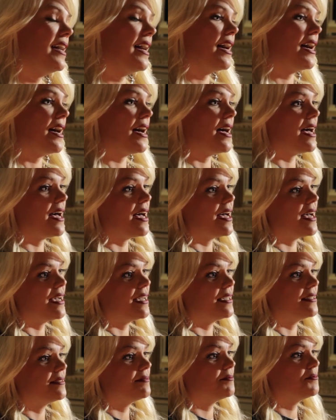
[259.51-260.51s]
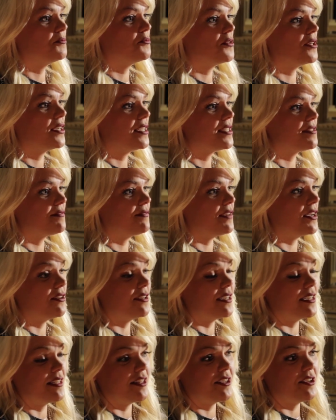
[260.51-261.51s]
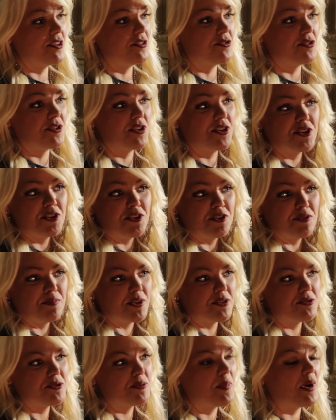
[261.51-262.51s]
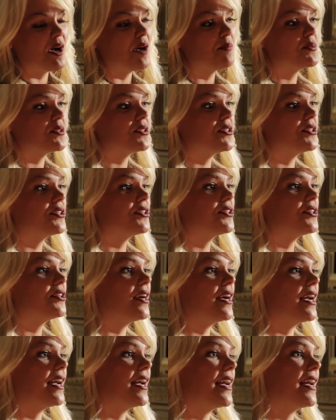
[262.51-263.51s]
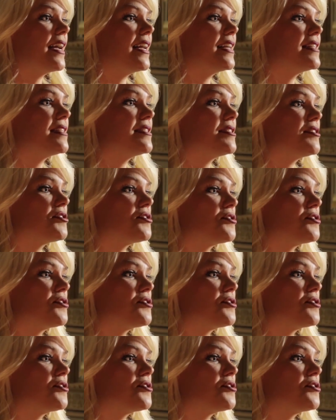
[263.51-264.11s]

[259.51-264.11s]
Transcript: I was voted in the Who's Who, most popular, and